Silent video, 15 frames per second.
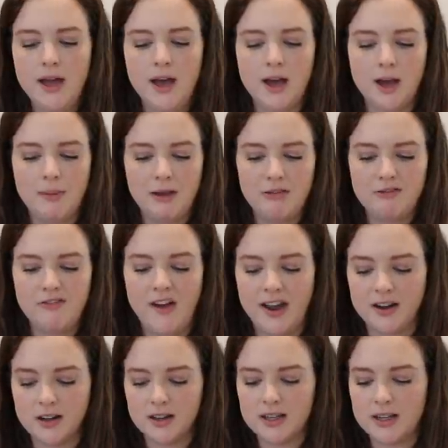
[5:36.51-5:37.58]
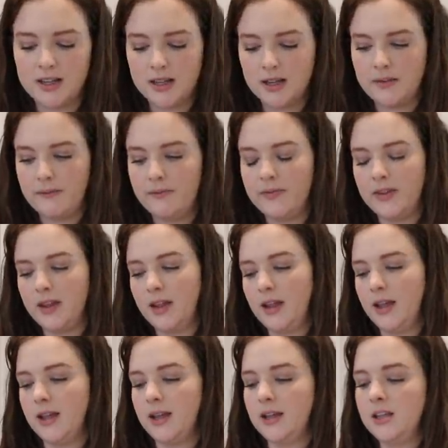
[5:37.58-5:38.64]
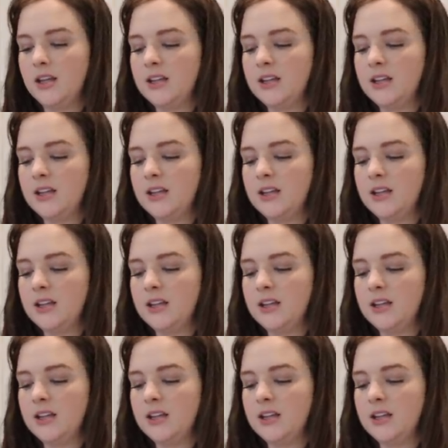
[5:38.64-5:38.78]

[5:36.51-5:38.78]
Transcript: Um, and finally, it,